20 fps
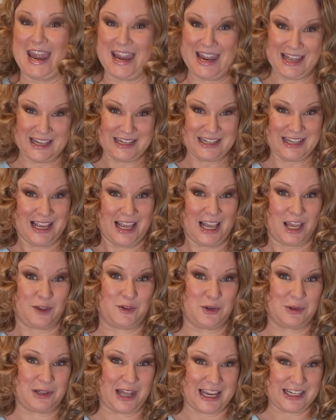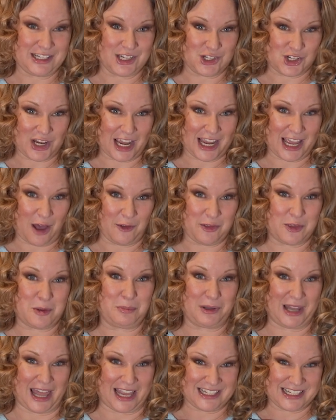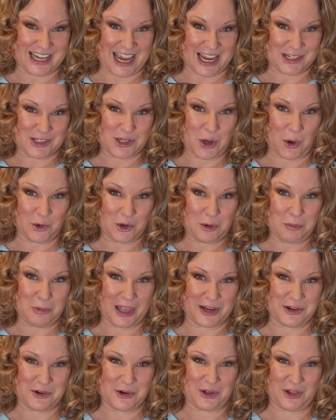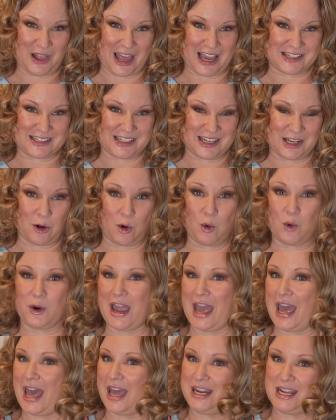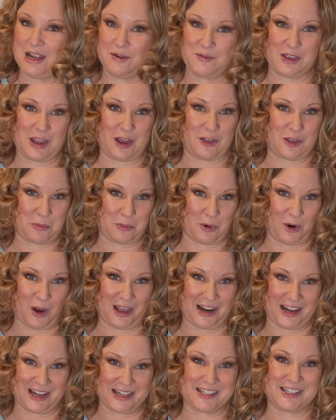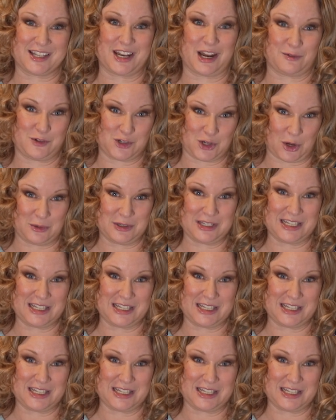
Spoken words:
And if you'd like to check out the Blendtec Total Blender Classic or any of the other products that I've shown